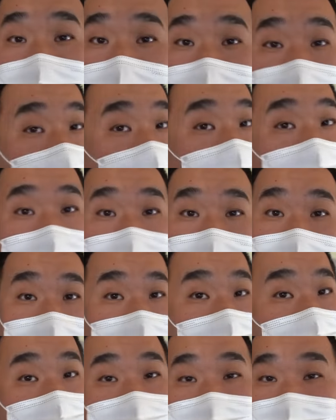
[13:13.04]
ten hour
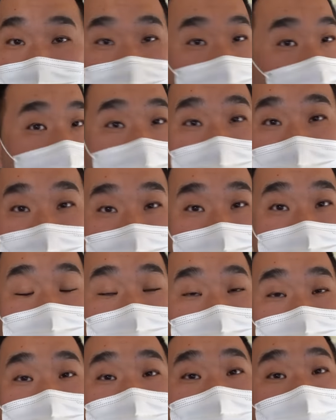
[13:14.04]
flight just went like this.
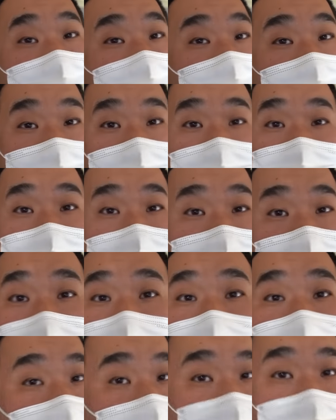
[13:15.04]
I think
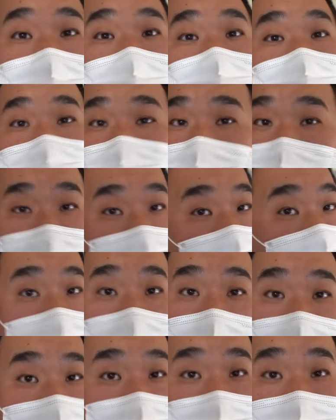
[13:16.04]
Royal Jordanian is pretty
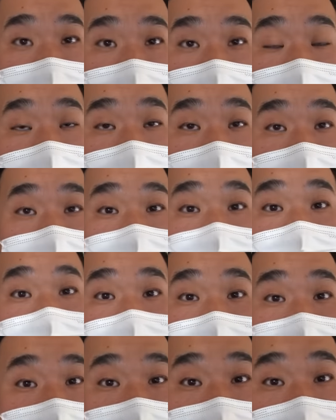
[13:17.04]
solid, and
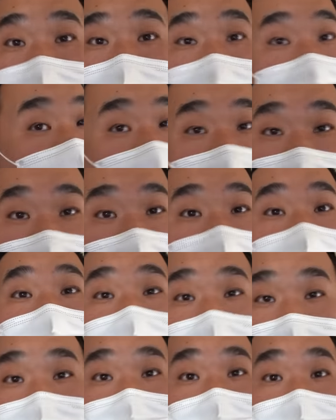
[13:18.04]
uh, I had a very good
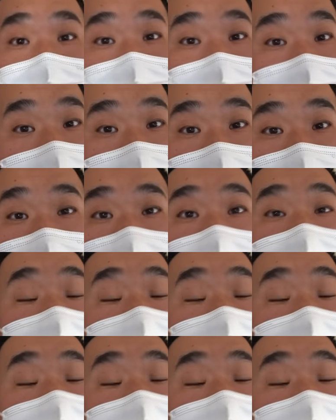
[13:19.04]
experience,